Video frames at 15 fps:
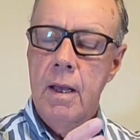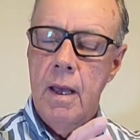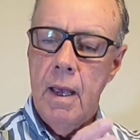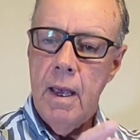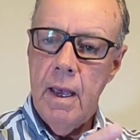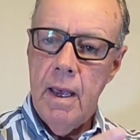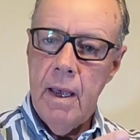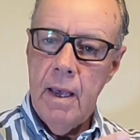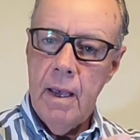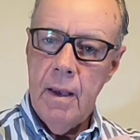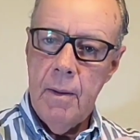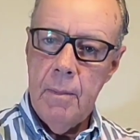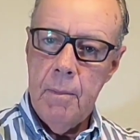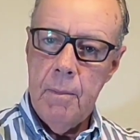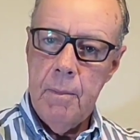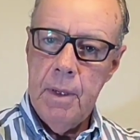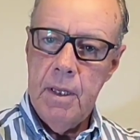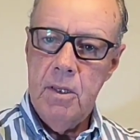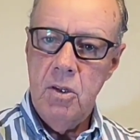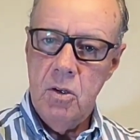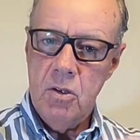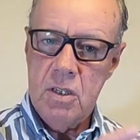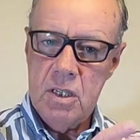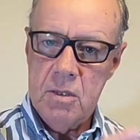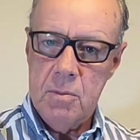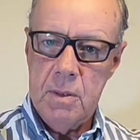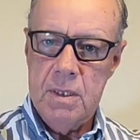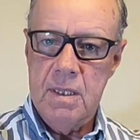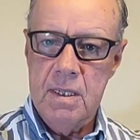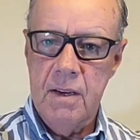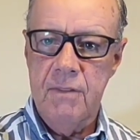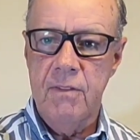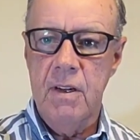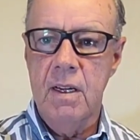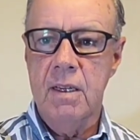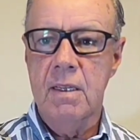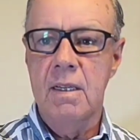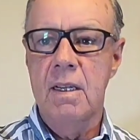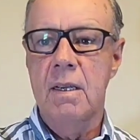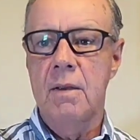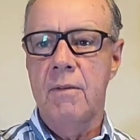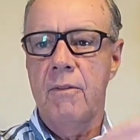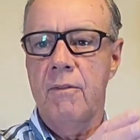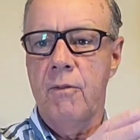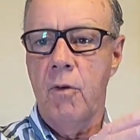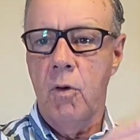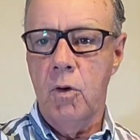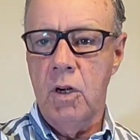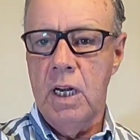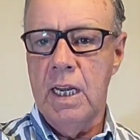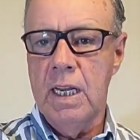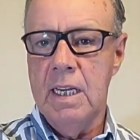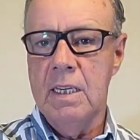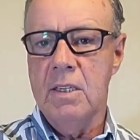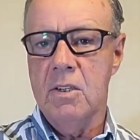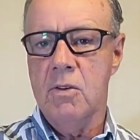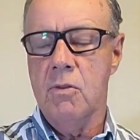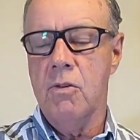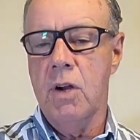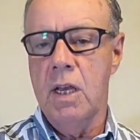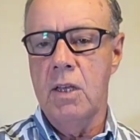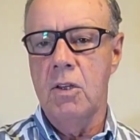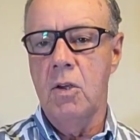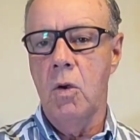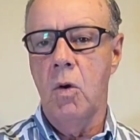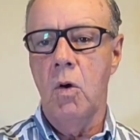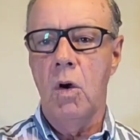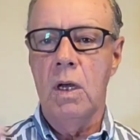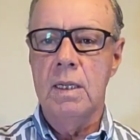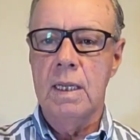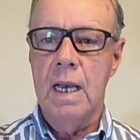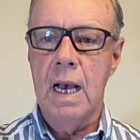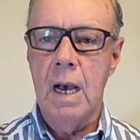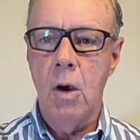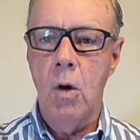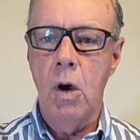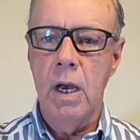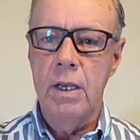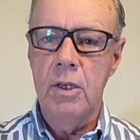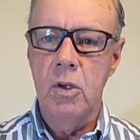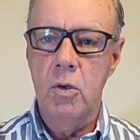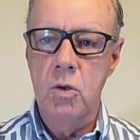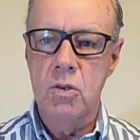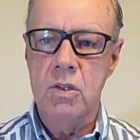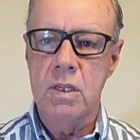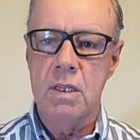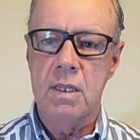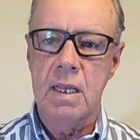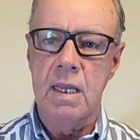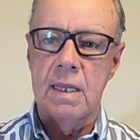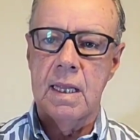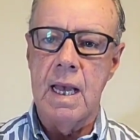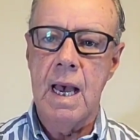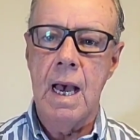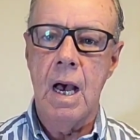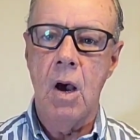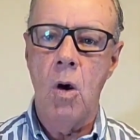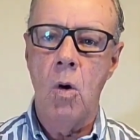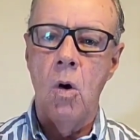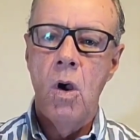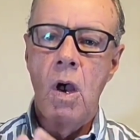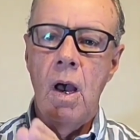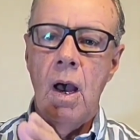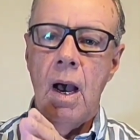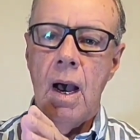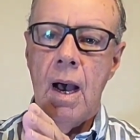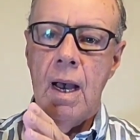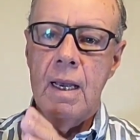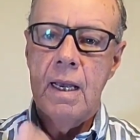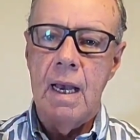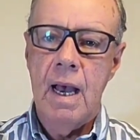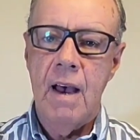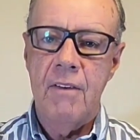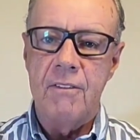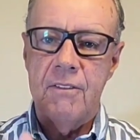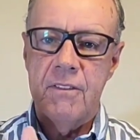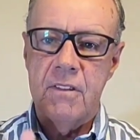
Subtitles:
videos specifically for each radio on how I use it and how I have